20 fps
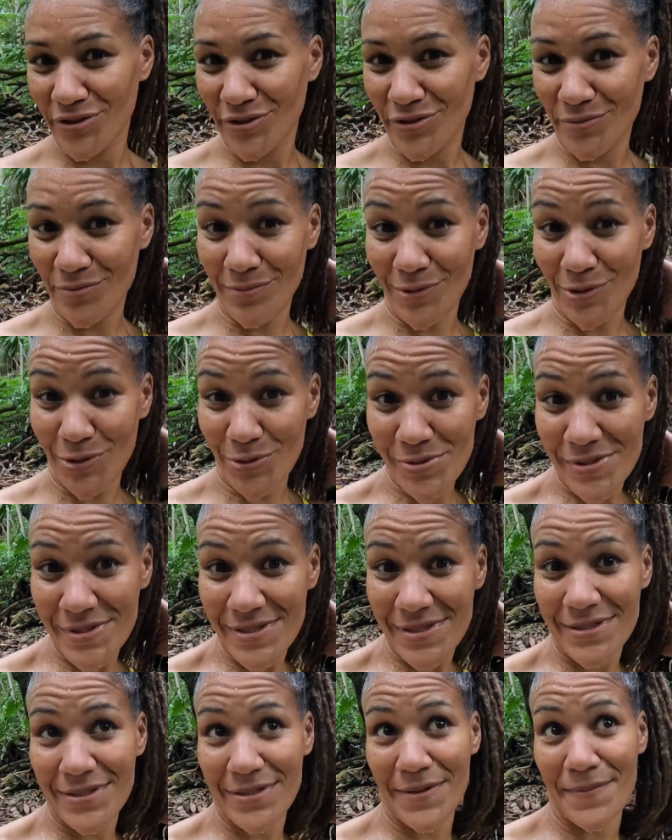The
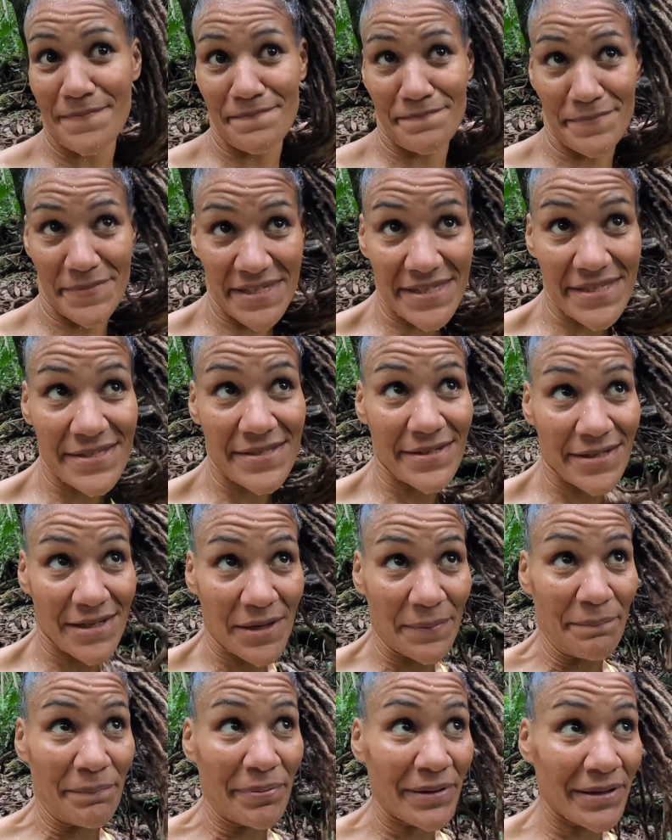most mystic
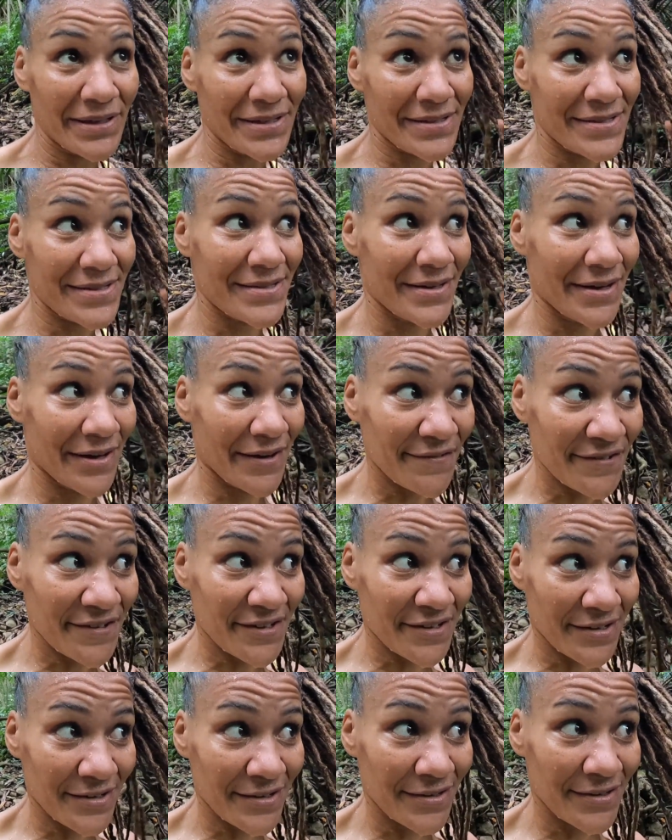place
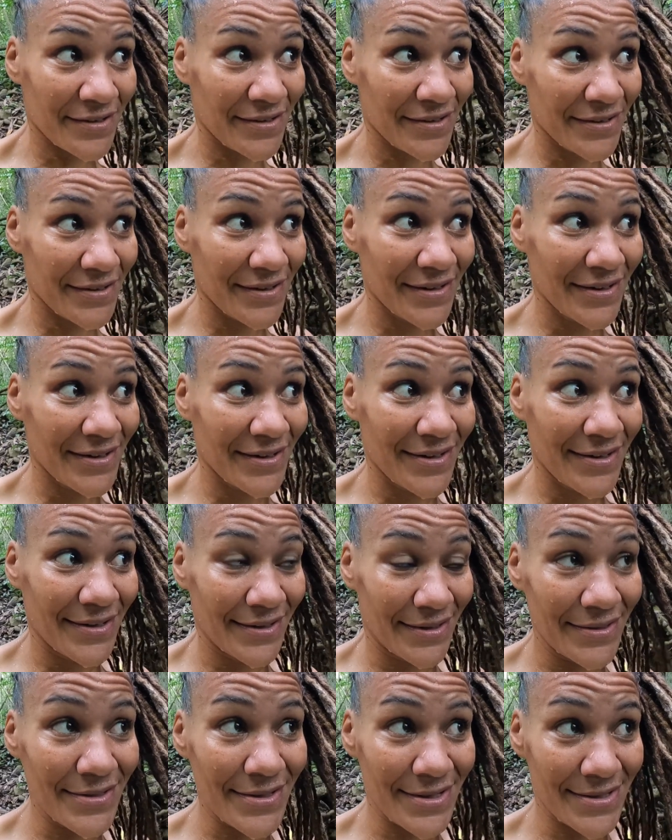ever.
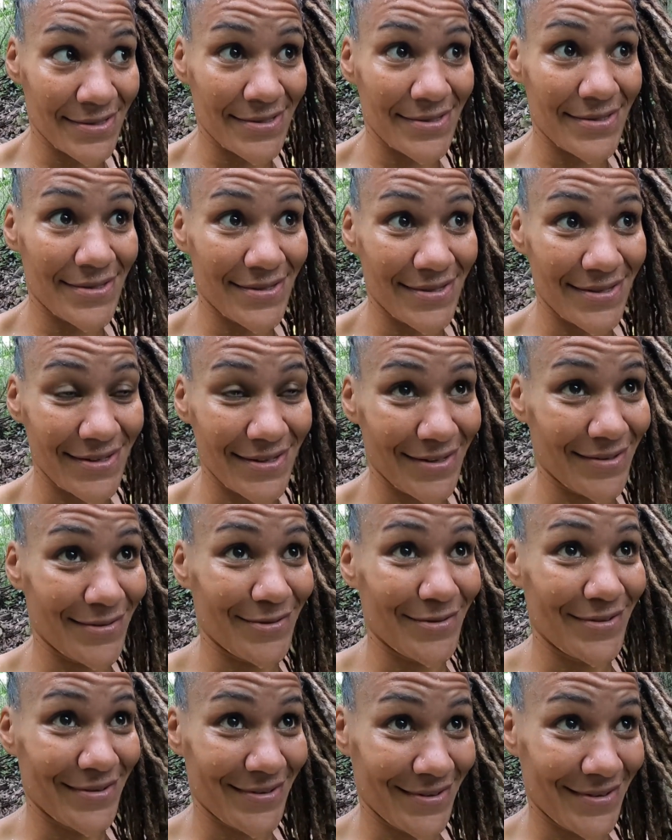Yes.
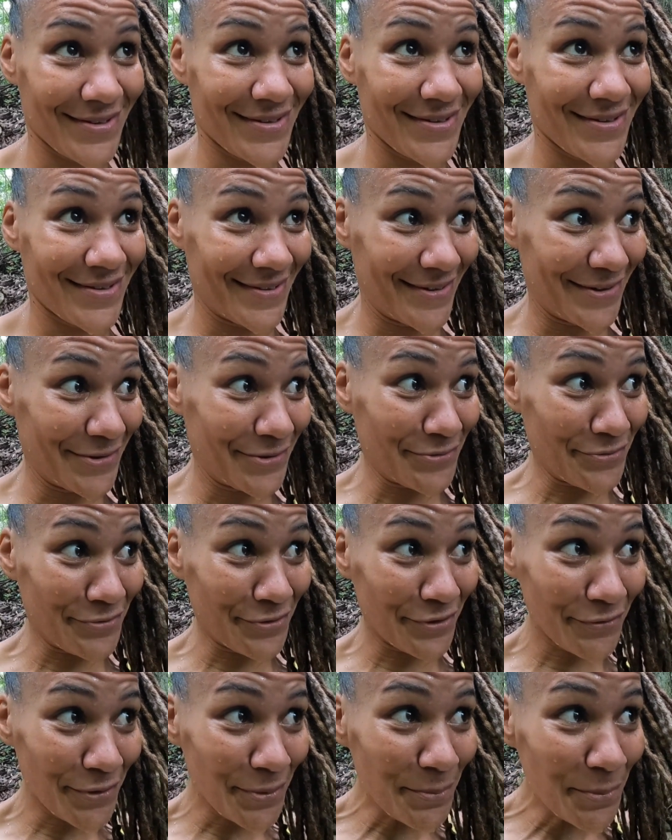
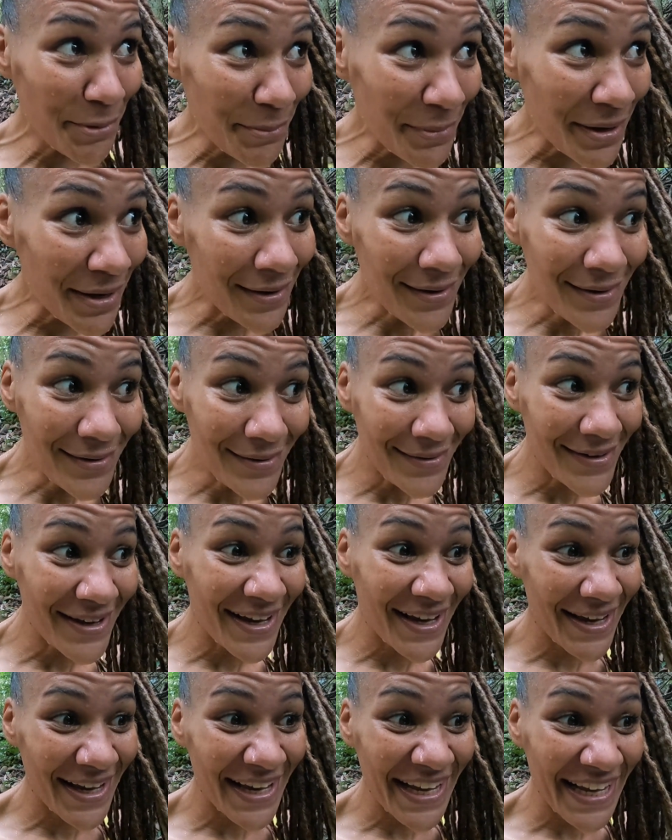River Mumma.
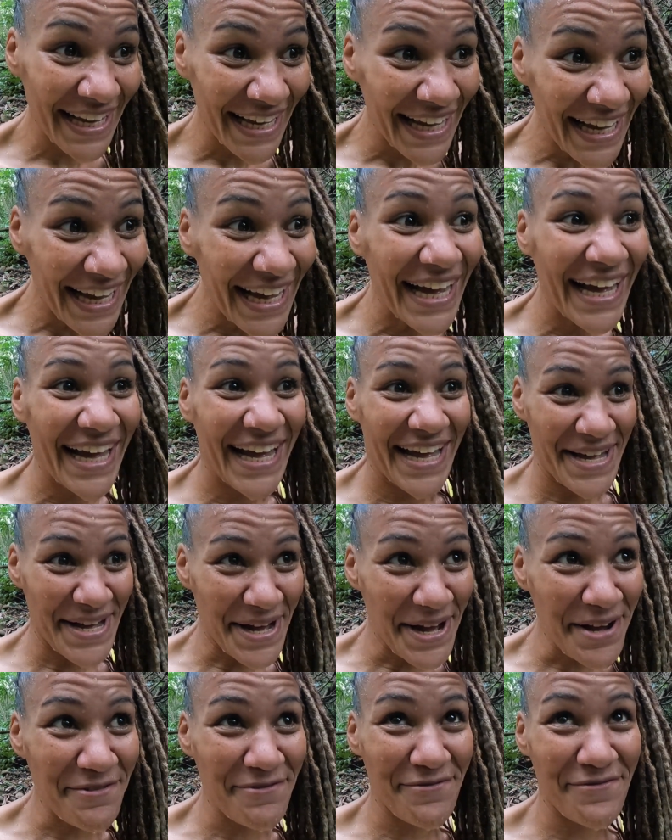
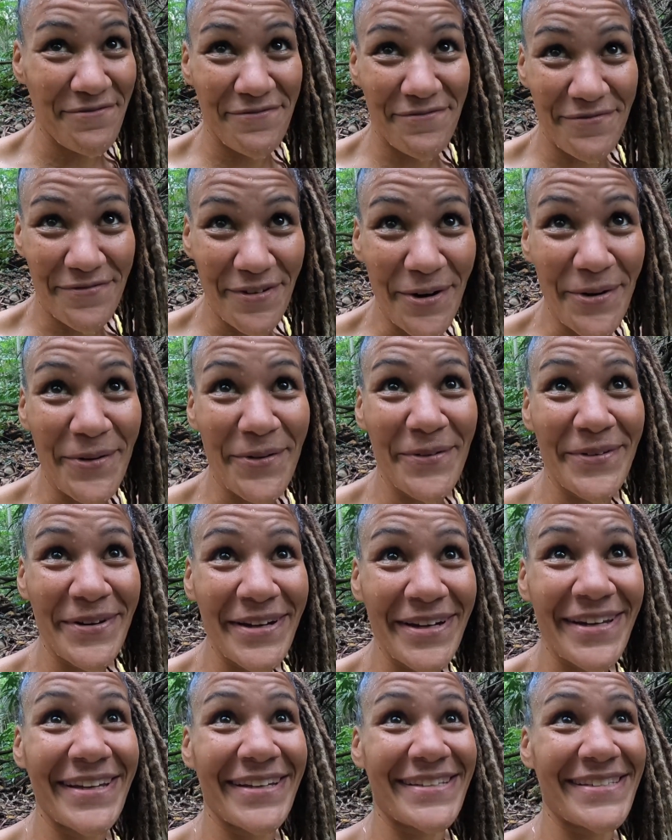I
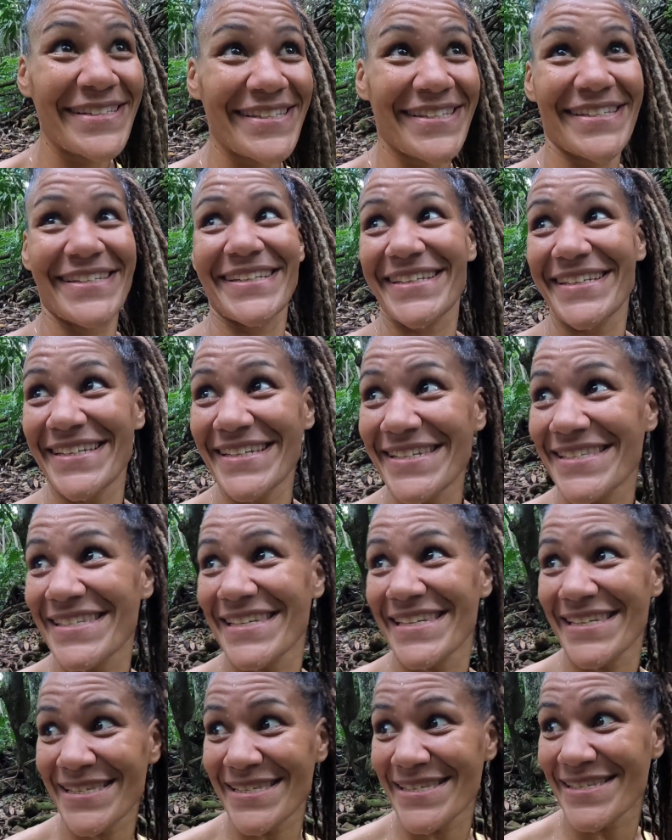found it. This
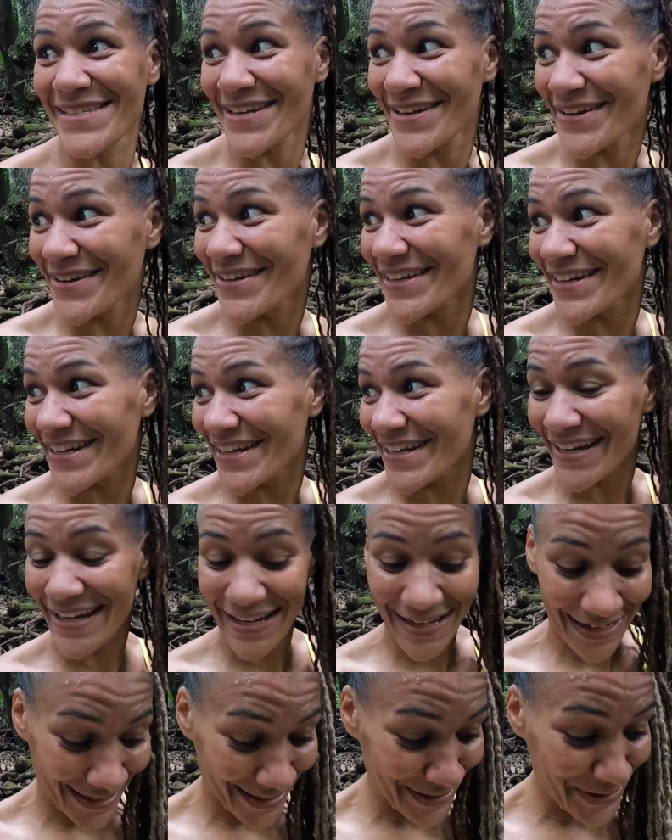is,
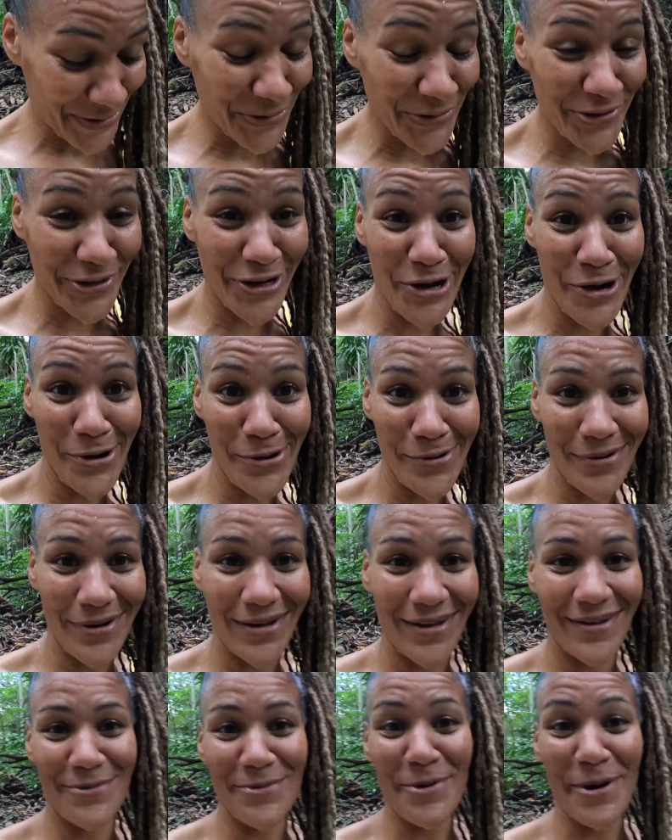I know now
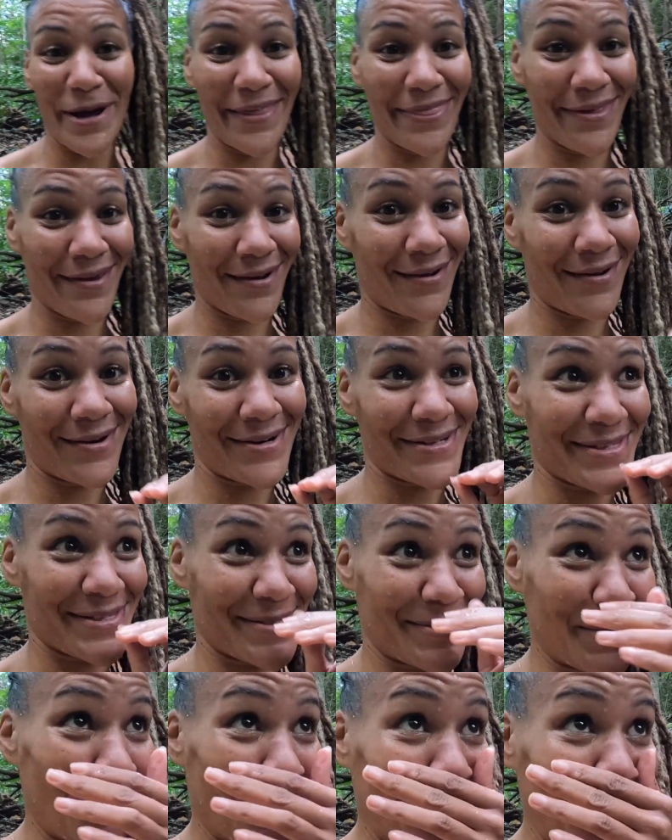why there are
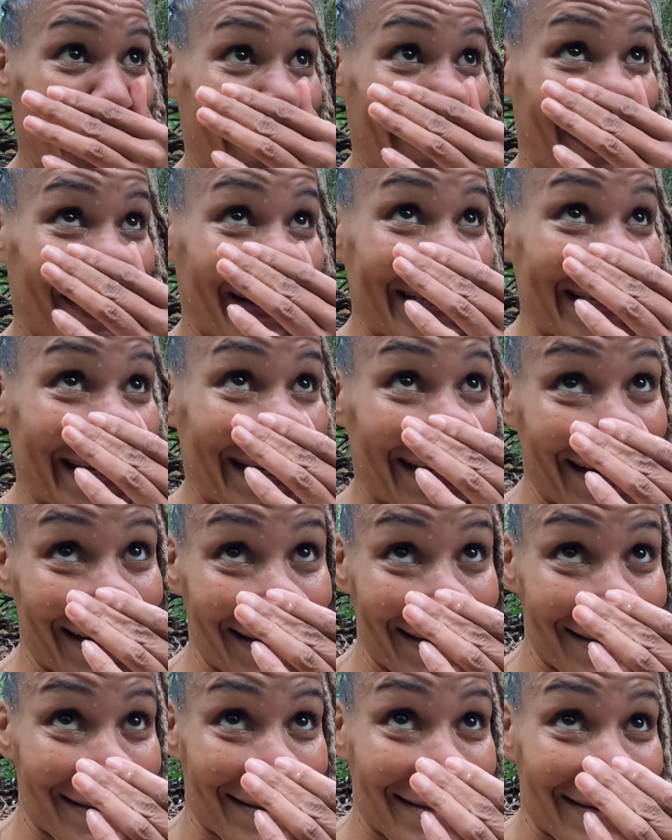so many
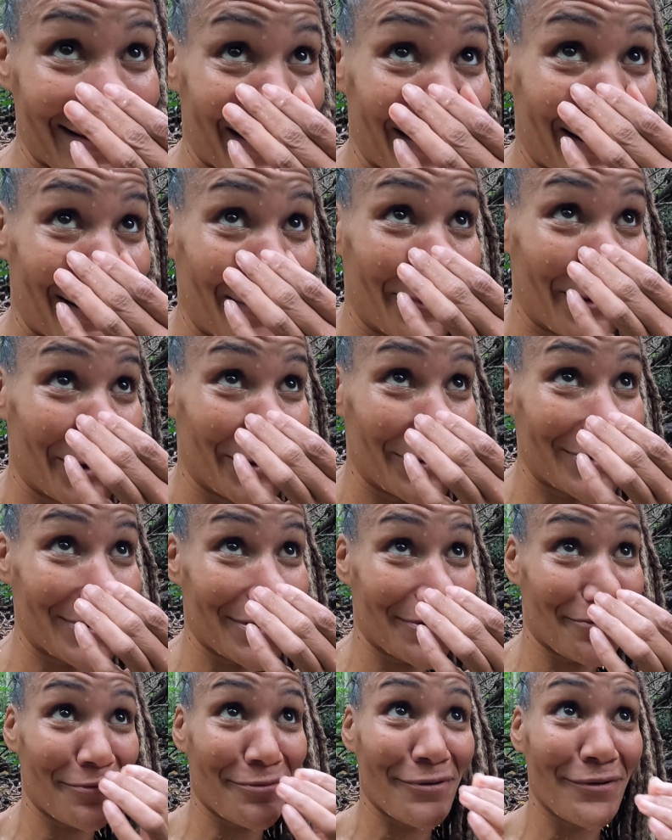tales about
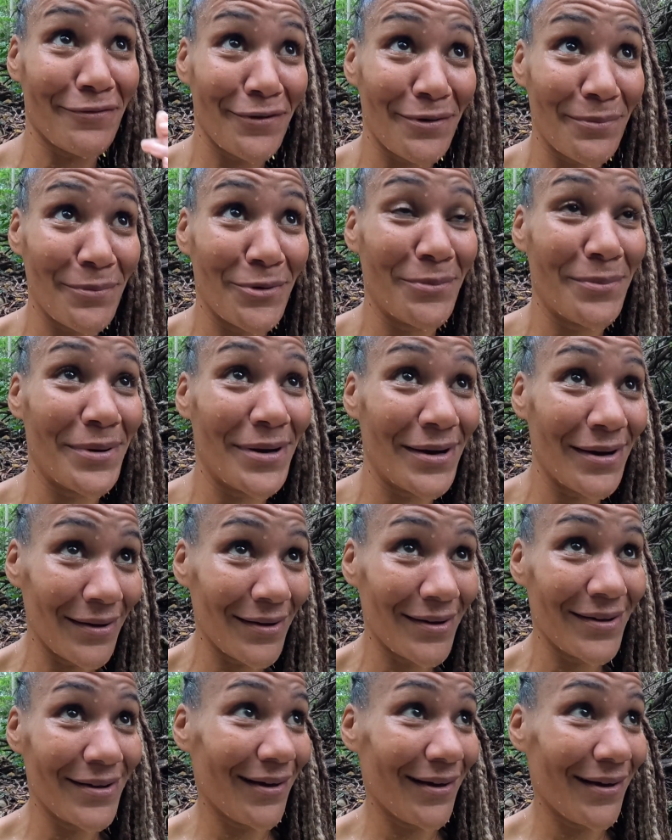the River Mumma